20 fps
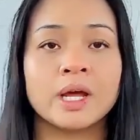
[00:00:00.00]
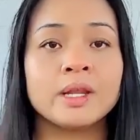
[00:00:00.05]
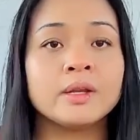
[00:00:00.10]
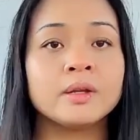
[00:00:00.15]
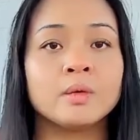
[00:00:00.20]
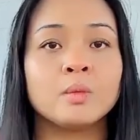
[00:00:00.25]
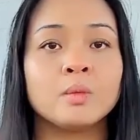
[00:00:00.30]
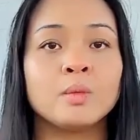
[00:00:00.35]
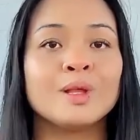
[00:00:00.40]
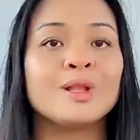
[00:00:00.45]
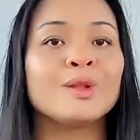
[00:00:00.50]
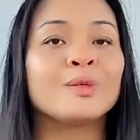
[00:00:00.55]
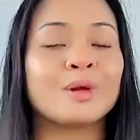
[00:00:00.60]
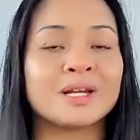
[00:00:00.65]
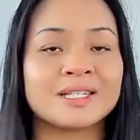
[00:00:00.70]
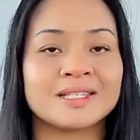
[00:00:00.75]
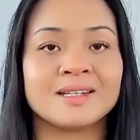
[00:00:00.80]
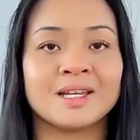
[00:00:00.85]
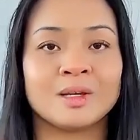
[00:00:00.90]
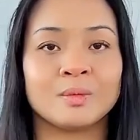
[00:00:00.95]
what will
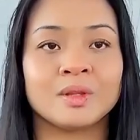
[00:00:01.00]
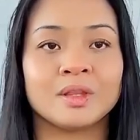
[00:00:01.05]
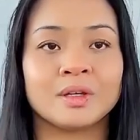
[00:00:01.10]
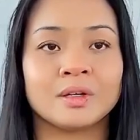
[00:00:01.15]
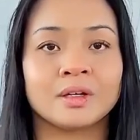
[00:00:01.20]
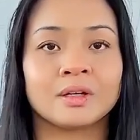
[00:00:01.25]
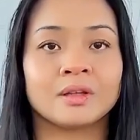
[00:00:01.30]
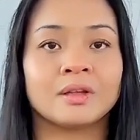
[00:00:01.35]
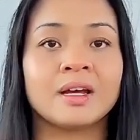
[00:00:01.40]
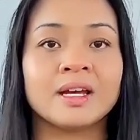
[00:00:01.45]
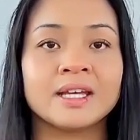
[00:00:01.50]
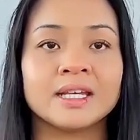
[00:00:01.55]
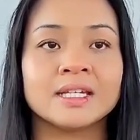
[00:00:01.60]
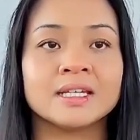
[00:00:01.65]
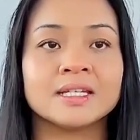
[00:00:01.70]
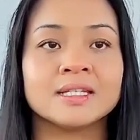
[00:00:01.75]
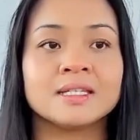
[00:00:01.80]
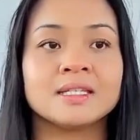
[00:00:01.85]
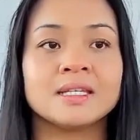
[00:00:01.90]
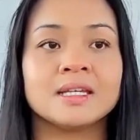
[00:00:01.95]
resonate with our
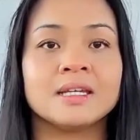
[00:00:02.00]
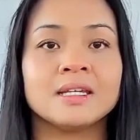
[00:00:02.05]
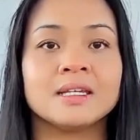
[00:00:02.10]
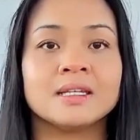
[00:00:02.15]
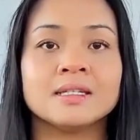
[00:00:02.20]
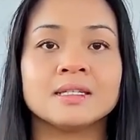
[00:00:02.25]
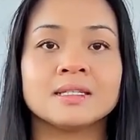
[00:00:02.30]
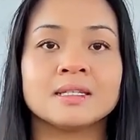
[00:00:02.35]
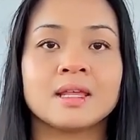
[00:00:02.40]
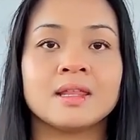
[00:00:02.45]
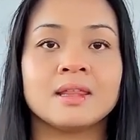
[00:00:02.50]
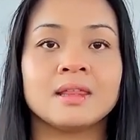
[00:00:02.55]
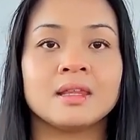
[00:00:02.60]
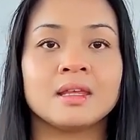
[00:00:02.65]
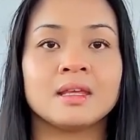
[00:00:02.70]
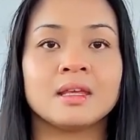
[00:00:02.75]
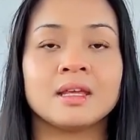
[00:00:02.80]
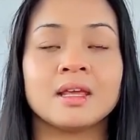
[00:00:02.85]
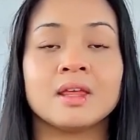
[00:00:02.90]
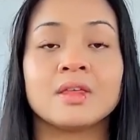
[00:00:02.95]
clients is
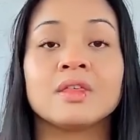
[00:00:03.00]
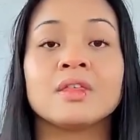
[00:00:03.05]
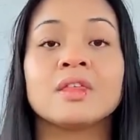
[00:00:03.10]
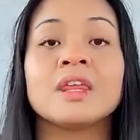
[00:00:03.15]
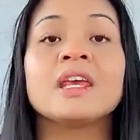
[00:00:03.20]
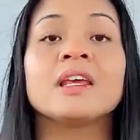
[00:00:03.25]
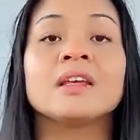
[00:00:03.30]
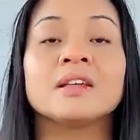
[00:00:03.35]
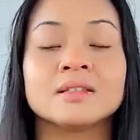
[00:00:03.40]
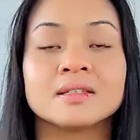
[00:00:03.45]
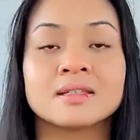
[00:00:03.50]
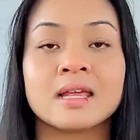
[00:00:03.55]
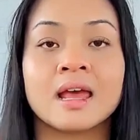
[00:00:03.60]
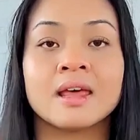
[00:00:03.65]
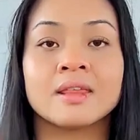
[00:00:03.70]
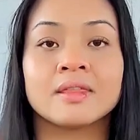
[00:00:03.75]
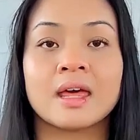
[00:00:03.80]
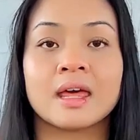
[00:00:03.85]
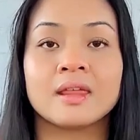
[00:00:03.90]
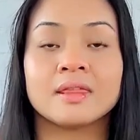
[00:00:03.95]
the things
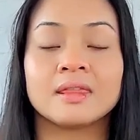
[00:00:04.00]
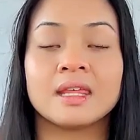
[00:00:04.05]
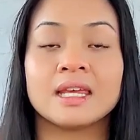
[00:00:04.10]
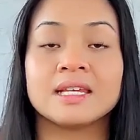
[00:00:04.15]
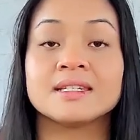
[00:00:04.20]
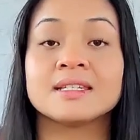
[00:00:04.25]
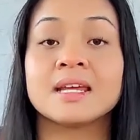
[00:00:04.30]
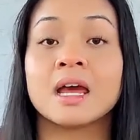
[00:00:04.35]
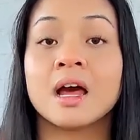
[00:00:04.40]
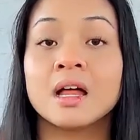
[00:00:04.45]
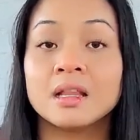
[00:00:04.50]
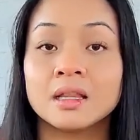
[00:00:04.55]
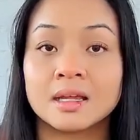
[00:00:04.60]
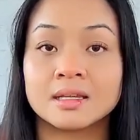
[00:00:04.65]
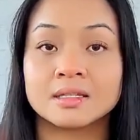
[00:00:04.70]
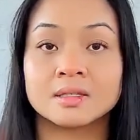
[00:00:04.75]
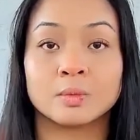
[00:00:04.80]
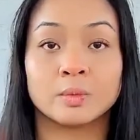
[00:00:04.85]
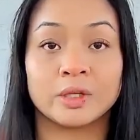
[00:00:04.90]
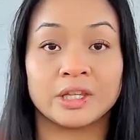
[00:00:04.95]
that they tell
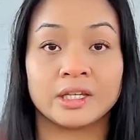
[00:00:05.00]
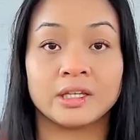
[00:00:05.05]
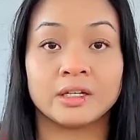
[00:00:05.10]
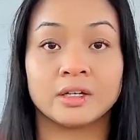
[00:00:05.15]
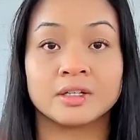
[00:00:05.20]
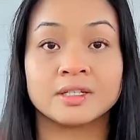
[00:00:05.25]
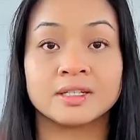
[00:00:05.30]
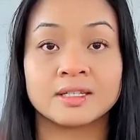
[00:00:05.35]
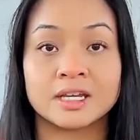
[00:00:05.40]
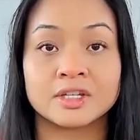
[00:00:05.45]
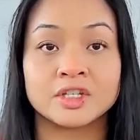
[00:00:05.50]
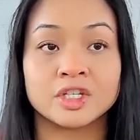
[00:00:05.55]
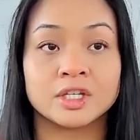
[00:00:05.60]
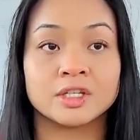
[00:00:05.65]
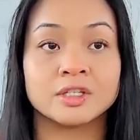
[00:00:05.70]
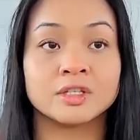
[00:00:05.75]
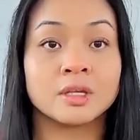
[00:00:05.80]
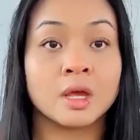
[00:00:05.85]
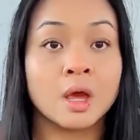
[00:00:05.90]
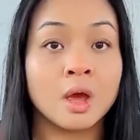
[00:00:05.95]
us within our
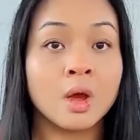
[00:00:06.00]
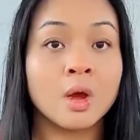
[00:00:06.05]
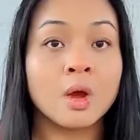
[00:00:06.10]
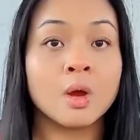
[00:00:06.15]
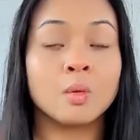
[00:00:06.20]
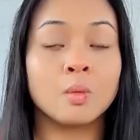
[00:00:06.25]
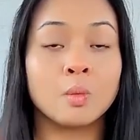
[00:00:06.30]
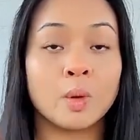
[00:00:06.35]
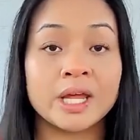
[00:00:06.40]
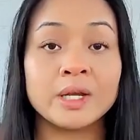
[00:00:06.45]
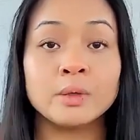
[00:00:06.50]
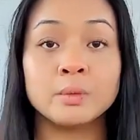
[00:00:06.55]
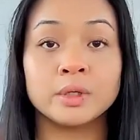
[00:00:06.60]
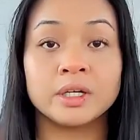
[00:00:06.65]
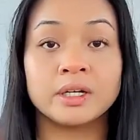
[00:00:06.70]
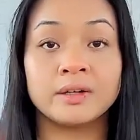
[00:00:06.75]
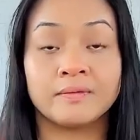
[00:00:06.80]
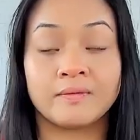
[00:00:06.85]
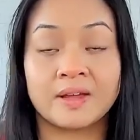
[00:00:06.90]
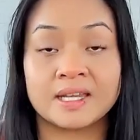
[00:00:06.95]
sessions. When
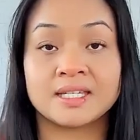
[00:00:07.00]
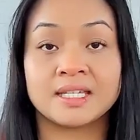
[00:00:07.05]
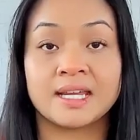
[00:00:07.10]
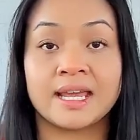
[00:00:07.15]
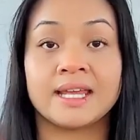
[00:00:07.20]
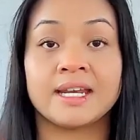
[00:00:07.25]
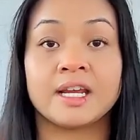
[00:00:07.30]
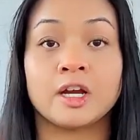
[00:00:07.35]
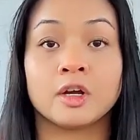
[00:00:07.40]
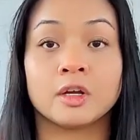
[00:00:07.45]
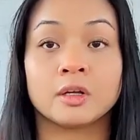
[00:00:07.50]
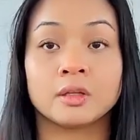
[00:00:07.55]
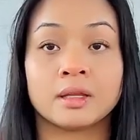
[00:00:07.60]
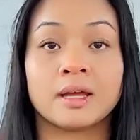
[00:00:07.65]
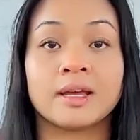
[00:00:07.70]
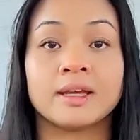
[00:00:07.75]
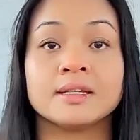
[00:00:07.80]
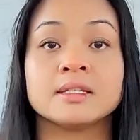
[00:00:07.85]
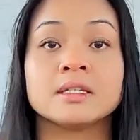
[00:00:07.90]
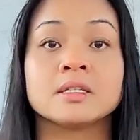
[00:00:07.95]
we're investigating our
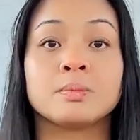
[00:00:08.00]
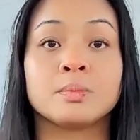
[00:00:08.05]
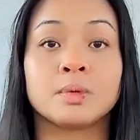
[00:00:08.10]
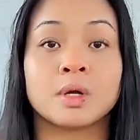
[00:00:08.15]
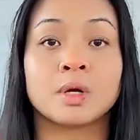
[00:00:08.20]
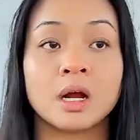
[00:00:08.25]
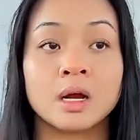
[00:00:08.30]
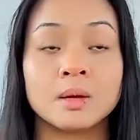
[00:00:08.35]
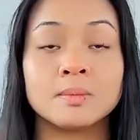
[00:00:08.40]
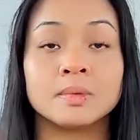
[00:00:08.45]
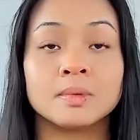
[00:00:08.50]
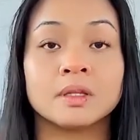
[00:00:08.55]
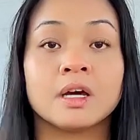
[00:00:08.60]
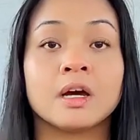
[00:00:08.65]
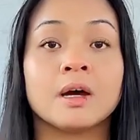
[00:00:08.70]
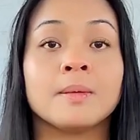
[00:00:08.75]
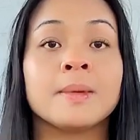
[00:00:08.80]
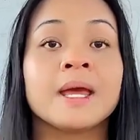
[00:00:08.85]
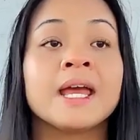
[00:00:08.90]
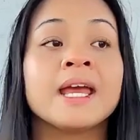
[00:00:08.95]
client's
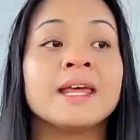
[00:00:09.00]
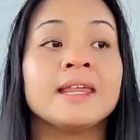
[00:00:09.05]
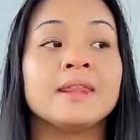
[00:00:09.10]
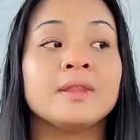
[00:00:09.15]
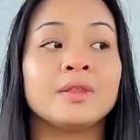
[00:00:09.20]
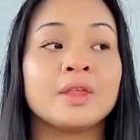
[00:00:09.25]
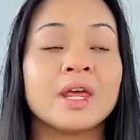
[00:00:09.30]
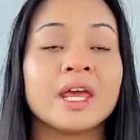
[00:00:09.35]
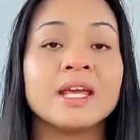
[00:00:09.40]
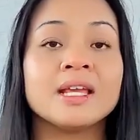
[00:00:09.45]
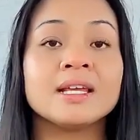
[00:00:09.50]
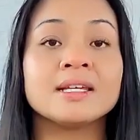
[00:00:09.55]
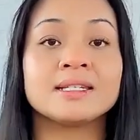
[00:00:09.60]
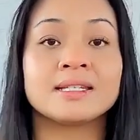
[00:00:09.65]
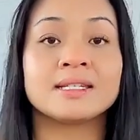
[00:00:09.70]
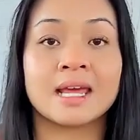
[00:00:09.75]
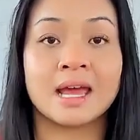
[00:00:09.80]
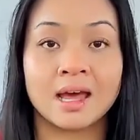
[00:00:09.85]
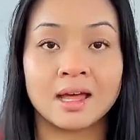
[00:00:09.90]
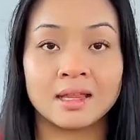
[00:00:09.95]
problem,
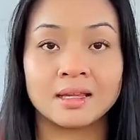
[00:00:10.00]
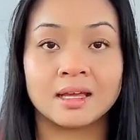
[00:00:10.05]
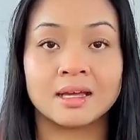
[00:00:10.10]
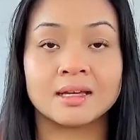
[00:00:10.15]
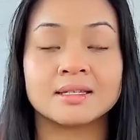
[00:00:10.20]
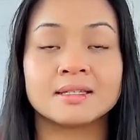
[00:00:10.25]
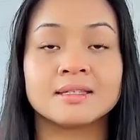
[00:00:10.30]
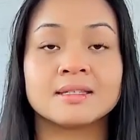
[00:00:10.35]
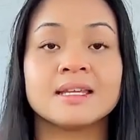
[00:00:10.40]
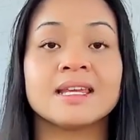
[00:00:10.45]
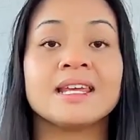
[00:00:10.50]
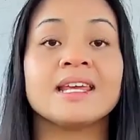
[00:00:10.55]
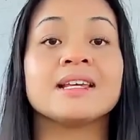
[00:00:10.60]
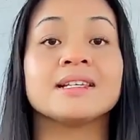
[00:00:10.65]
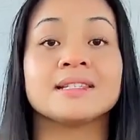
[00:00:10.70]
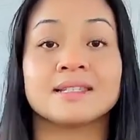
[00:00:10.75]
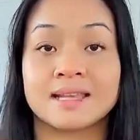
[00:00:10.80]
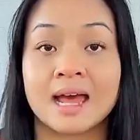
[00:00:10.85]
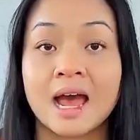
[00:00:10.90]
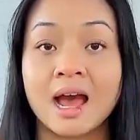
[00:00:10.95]
they tell us
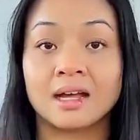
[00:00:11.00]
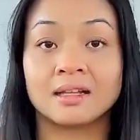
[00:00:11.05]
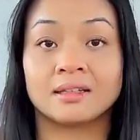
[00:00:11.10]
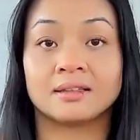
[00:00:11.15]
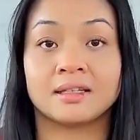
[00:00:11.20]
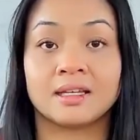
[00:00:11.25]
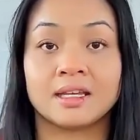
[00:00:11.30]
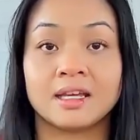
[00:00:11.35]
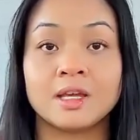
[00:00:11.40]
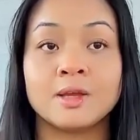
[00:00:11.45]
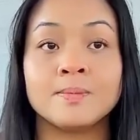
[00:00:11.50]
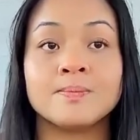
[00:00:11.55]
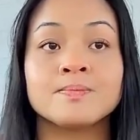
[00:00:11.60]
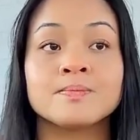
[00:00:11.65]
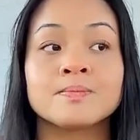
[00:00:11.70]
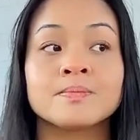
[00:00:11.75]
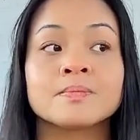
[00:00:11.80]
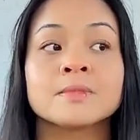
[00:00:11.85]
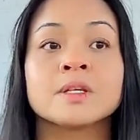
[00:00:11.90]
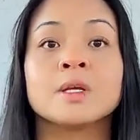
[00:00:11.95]
exactly
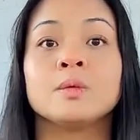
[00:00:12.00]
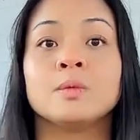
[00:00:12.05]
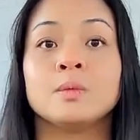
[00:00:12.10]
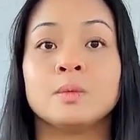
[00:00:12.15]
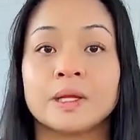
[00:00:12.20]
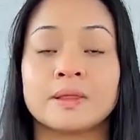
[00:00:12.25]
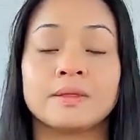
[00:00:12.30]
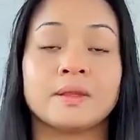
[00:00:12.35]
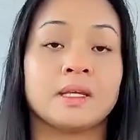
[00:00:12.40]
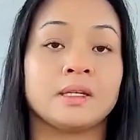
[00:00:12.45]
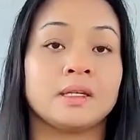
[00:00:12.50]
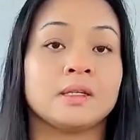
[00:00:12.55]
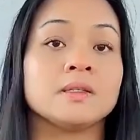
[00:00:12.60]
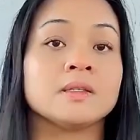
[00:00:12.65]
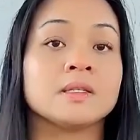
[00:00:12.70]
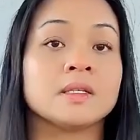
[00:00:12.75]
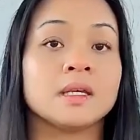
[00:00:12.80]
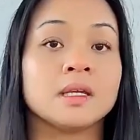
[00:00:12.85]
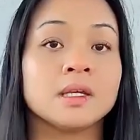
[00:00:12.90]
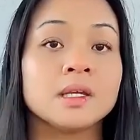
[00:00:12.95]
what they
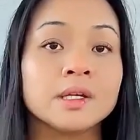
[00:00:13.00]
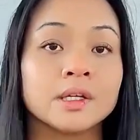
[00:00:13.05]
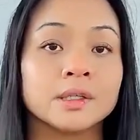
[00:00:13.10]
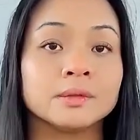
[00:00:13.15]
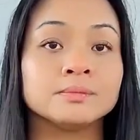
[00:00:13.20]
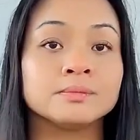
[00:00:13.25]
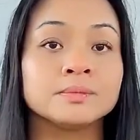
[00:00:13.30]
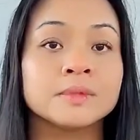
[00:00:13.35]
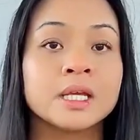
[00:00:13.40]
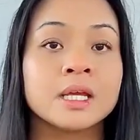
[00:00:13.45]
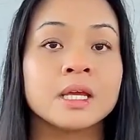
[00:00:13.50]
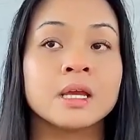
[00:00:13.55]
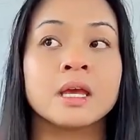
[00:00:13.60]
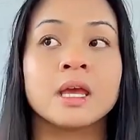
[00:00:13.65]
need to hear.